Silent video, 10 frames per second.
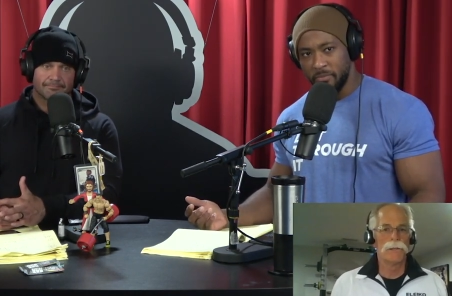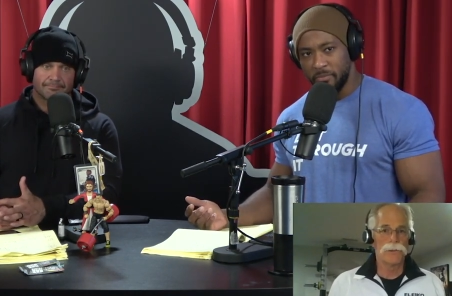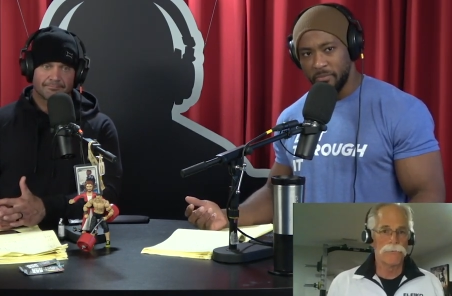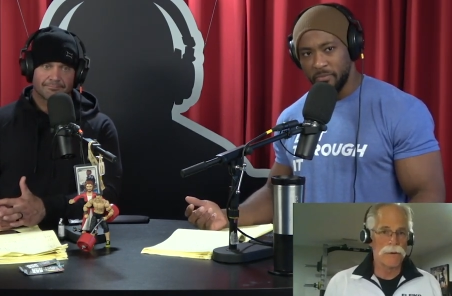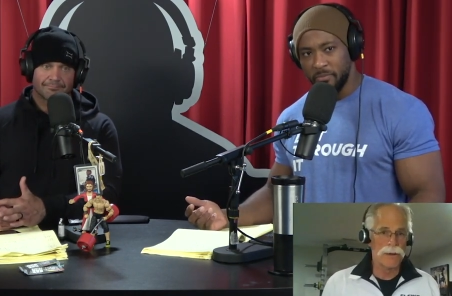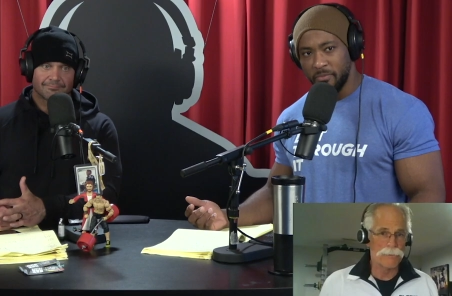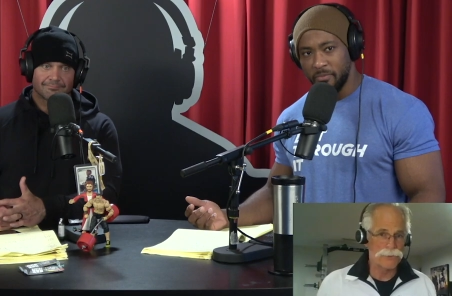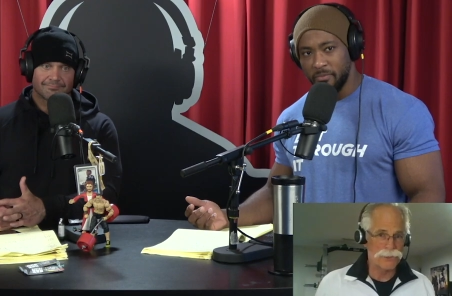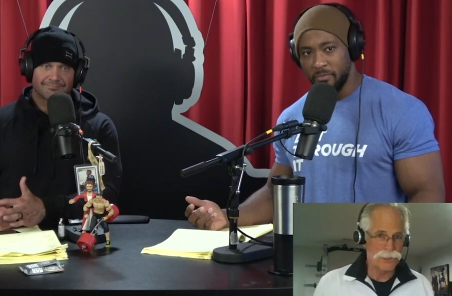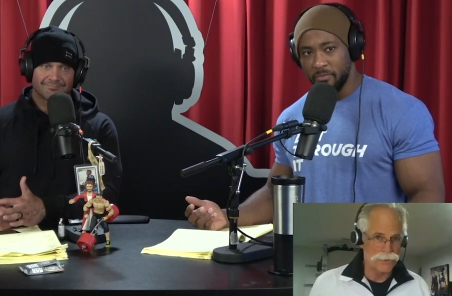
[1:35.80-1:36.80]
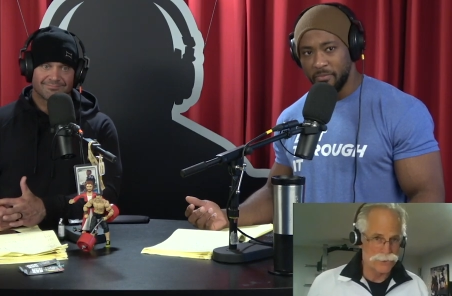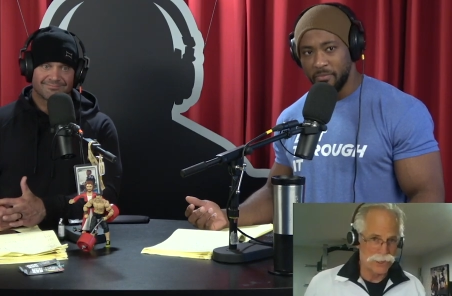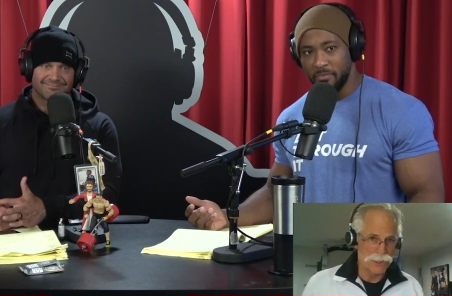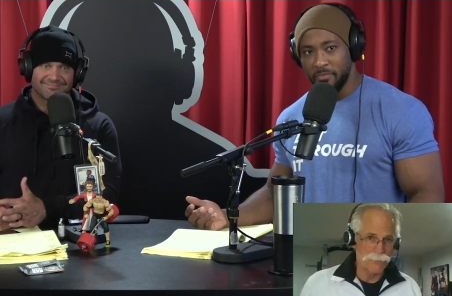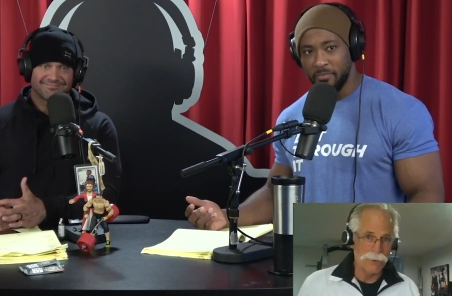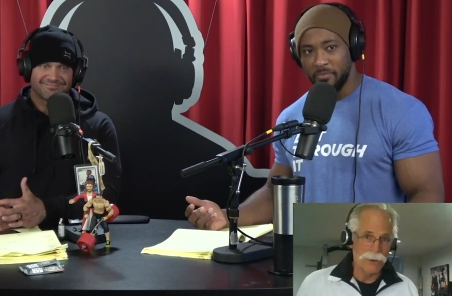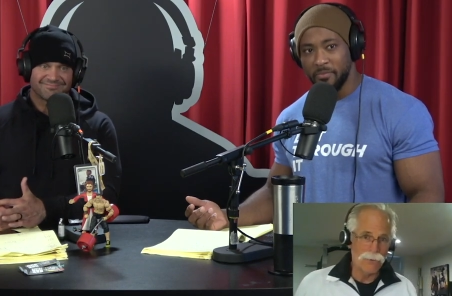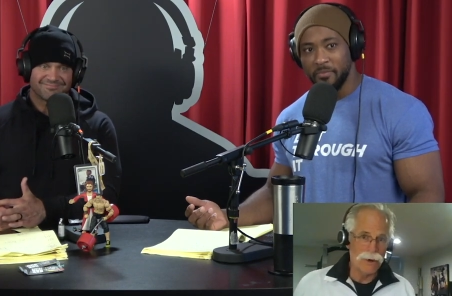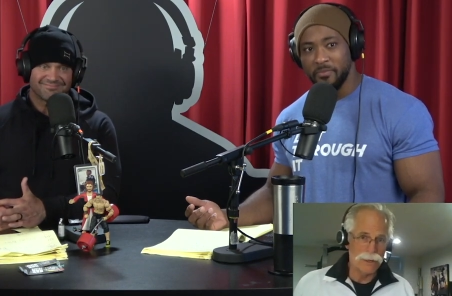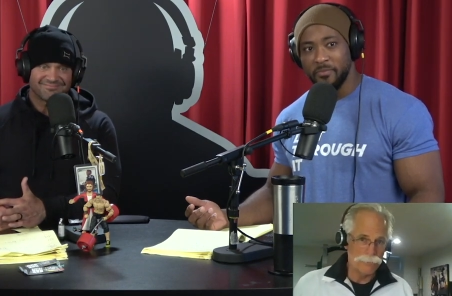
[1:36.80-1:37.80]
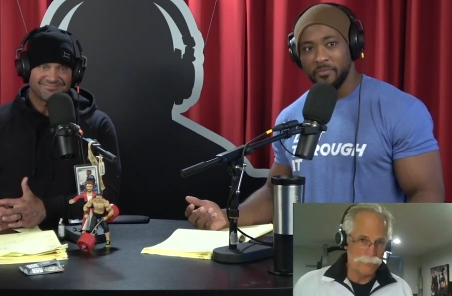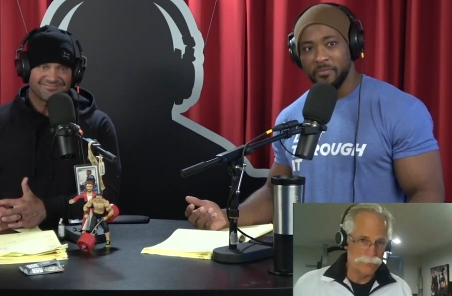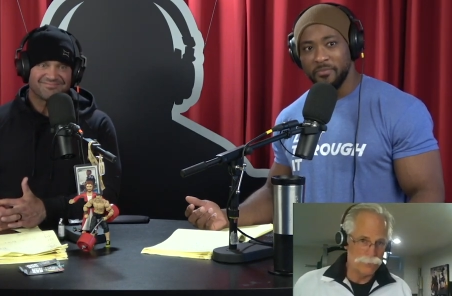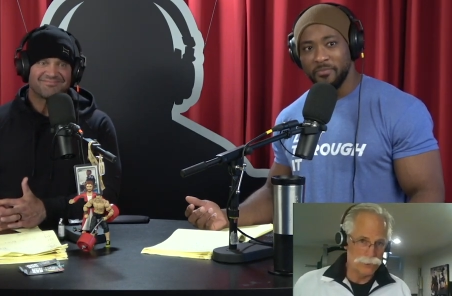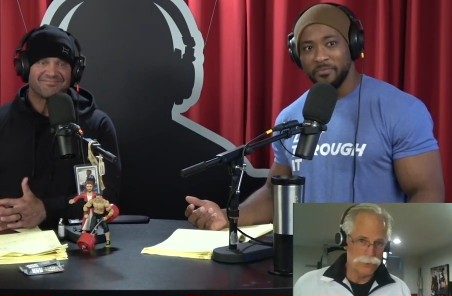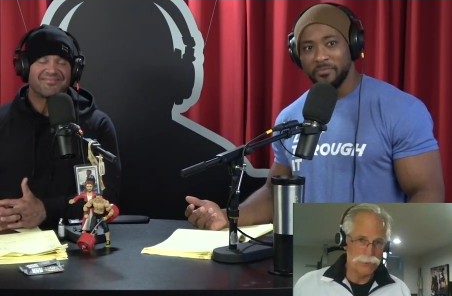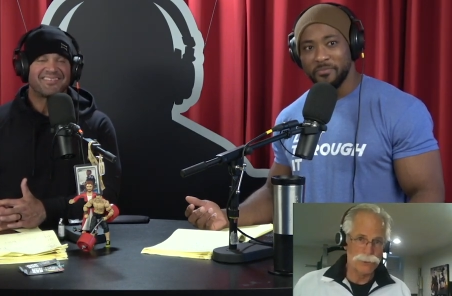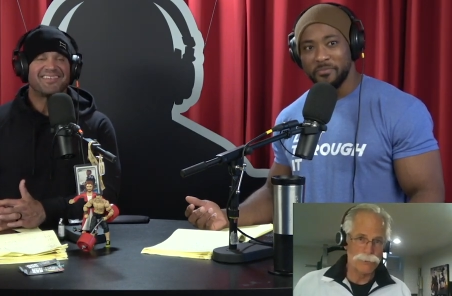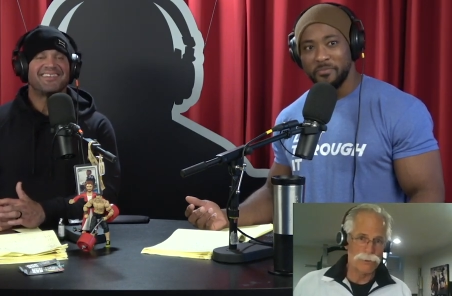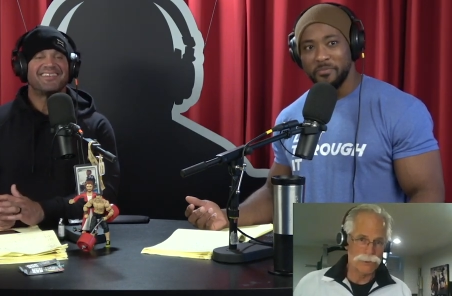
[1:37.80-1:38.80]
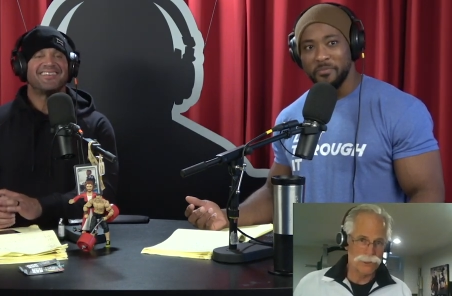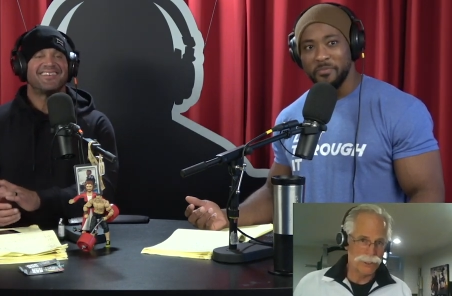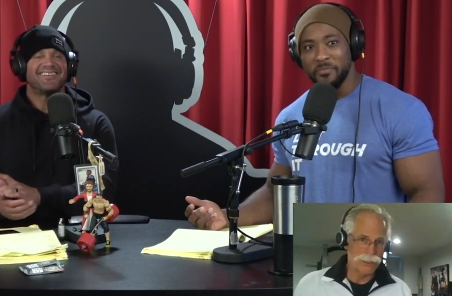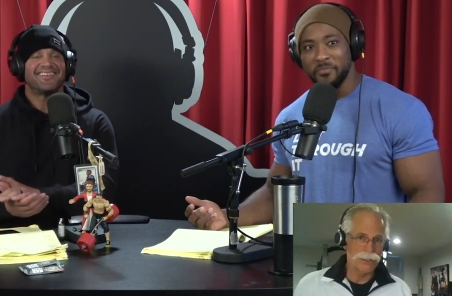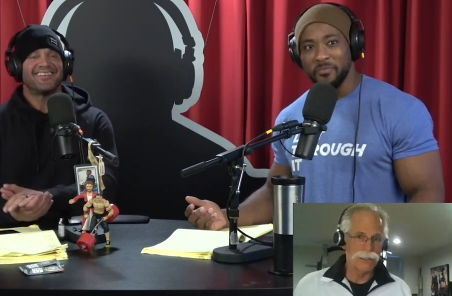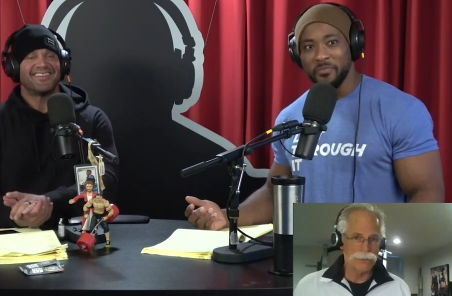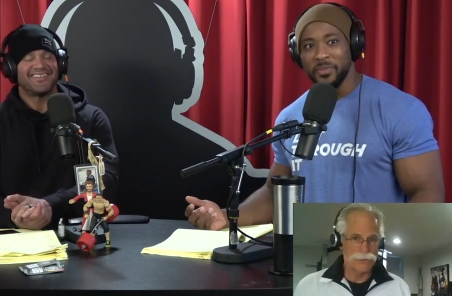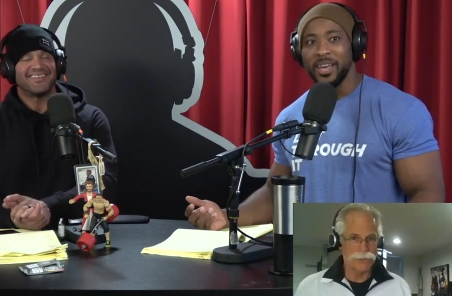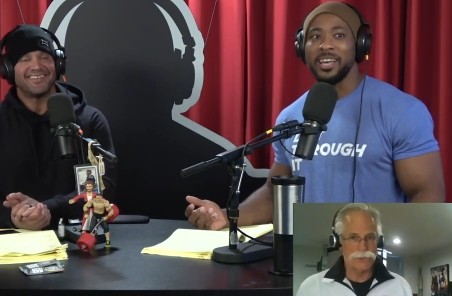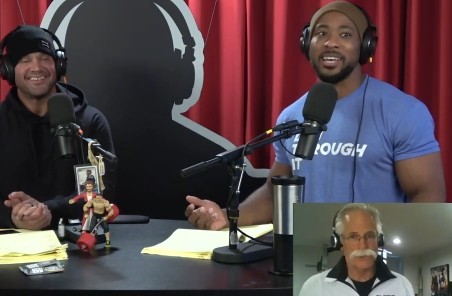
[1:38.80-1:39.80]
Speaker 1: should run upstairs and get my wife, who's a sports psychologist.